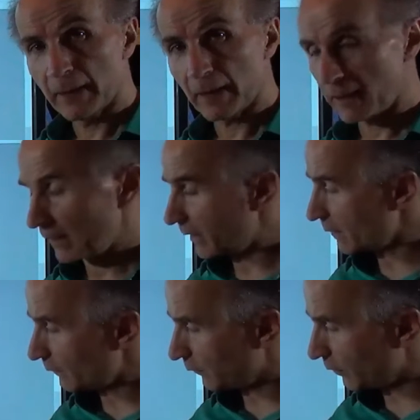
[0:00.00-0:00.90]

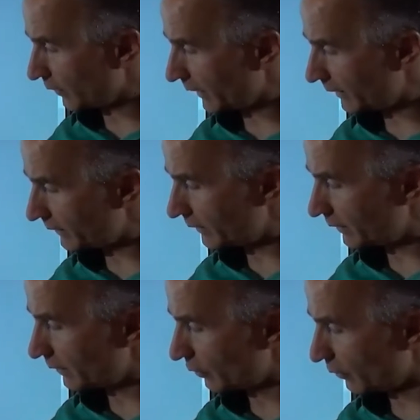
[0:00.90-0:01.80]
is 4
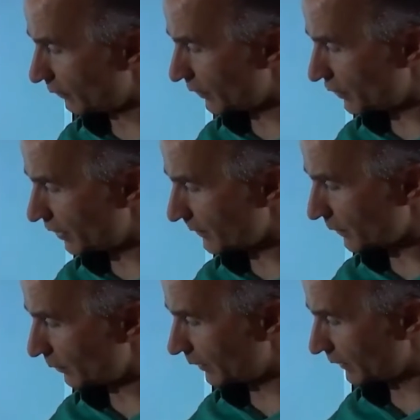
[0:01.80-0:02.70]
kT over Gm
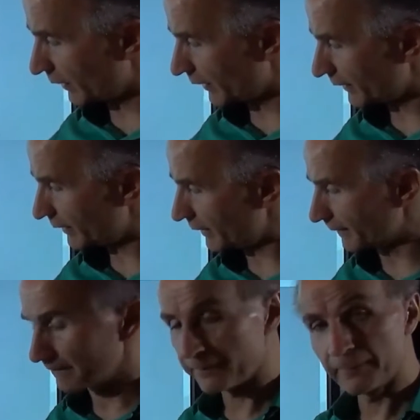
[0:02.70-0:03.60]
squared RD.
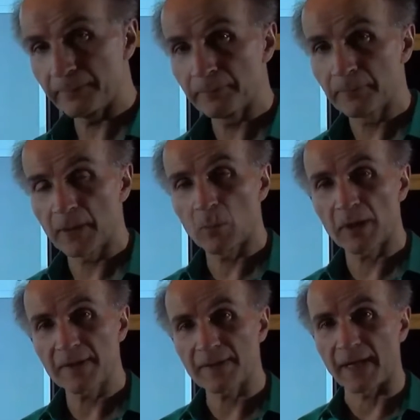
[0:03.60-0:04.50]
Now what
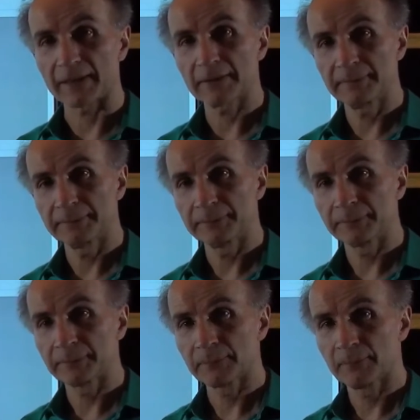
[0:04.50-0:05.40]
is that?
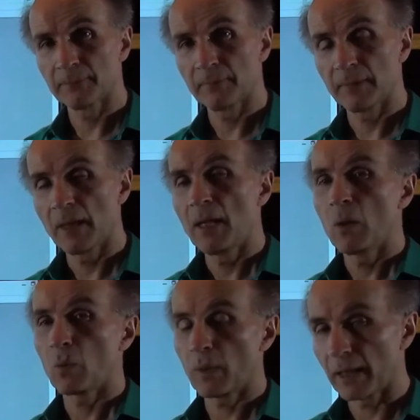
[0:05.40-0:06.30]

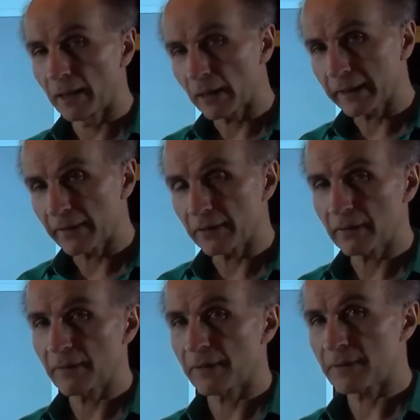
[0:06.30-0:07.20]
Well, I can think
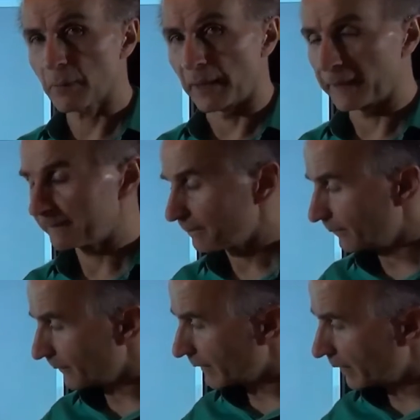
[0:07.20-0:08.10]
of it this way.
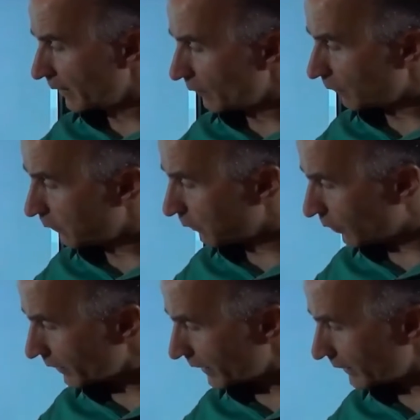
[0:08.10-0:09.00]

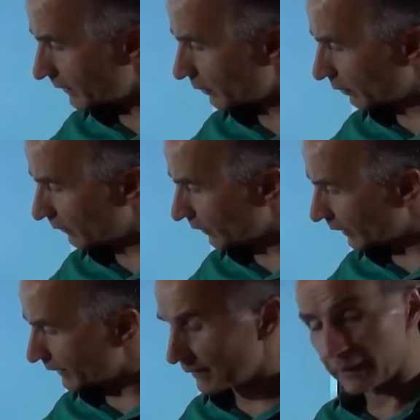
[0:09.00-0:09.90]
4 kT over
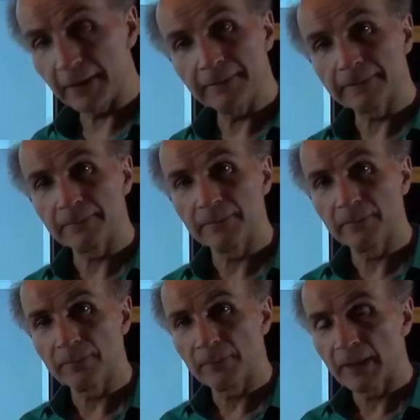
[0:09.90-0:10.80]
RD
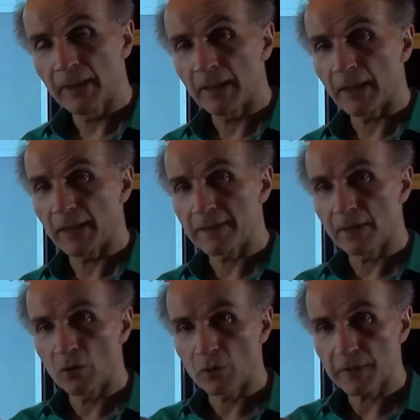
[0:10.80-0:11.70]
is the
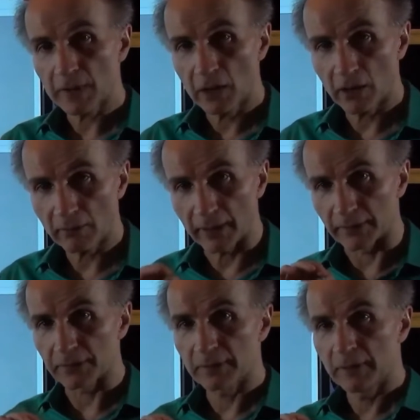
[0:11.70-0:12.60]
noise
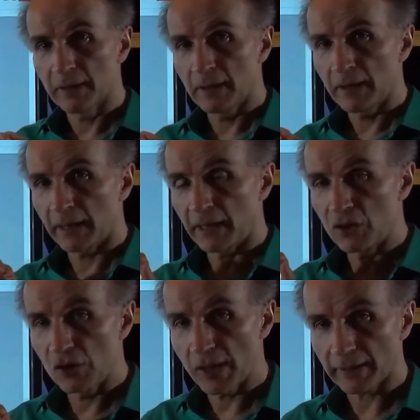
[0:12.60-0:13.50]
current
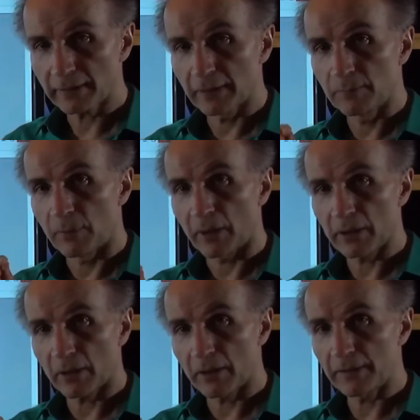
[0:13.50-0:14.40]
injected by
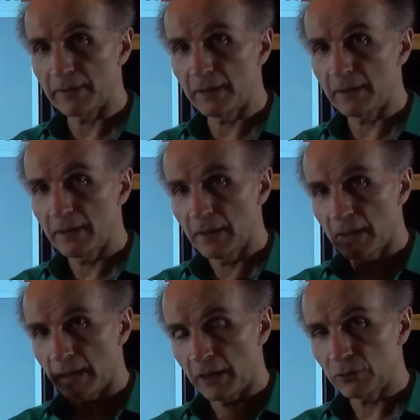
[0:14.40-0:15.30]
RD
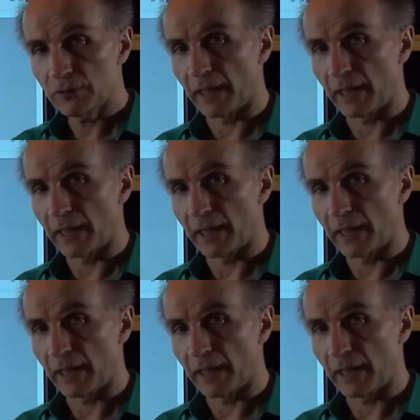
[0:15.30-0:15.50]
into the